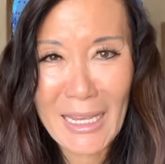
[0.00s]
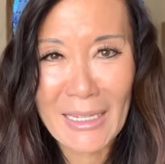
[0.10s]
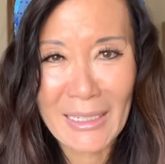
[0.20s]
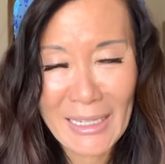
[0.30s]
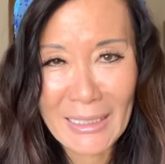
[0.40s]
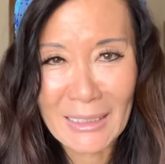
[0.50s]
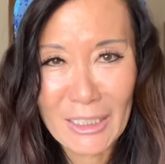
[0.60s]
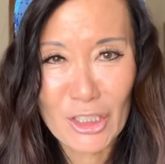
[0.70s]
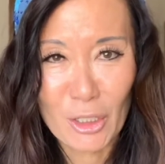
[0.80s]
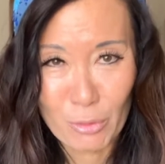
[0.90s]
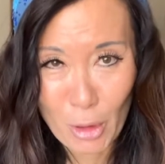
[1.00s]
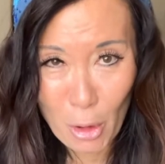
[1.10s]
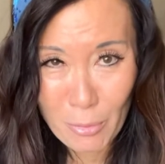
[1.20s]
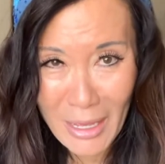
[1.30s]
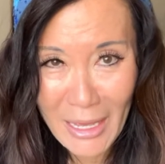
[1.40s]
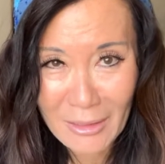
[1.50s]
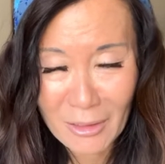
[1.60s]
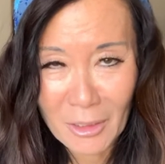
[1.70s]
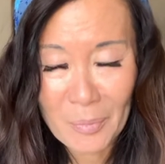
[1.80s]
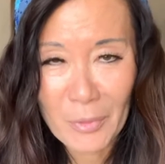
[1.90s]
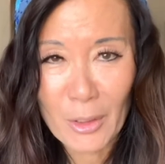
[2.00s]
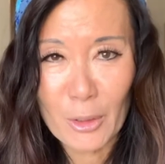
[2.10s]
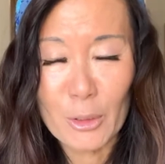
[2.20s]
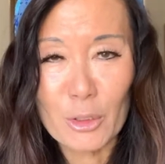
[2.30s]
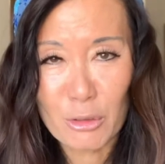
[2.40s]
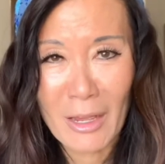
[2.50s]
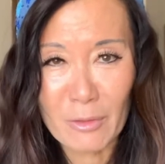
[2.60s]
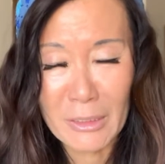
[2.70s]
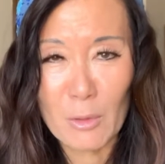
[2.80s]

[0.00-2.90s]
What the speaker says: an English nomad who travels the